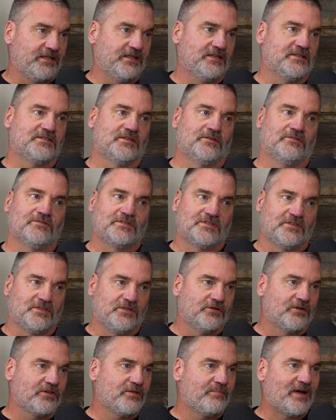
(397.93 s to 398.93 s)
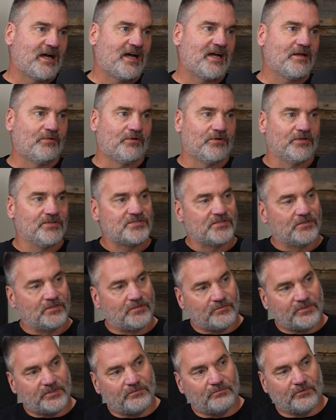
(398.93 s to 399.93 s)
And so it's the year of the Bible, and so
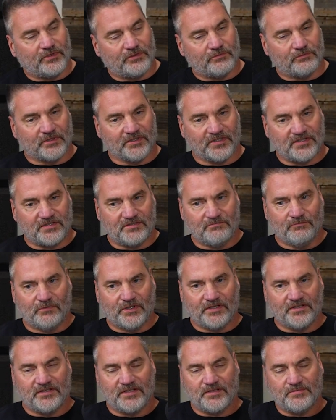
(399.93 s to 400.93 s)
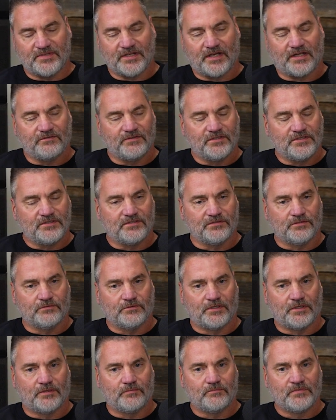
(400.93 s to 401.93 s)
then we really went deep dive
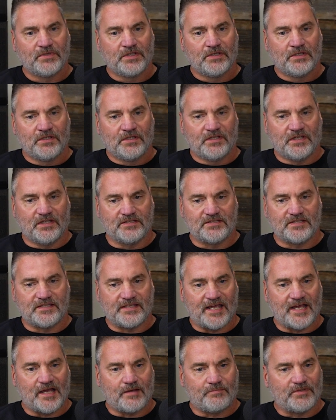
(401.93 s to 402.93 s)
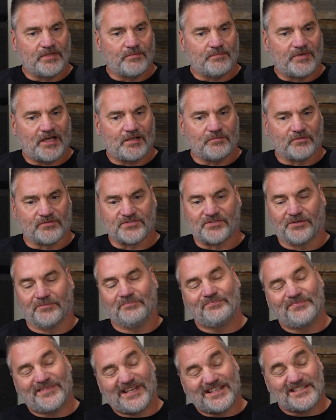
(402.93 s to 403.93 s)
into the app and the Bible. So
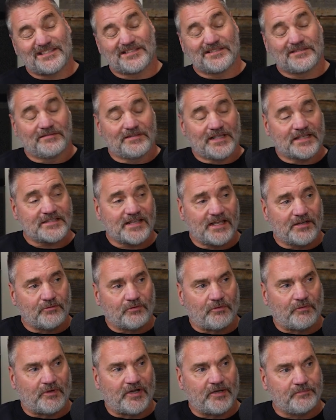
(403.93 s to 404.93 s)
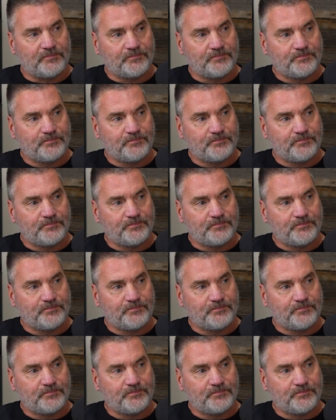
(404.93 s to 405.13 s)
that's kind of where we're at.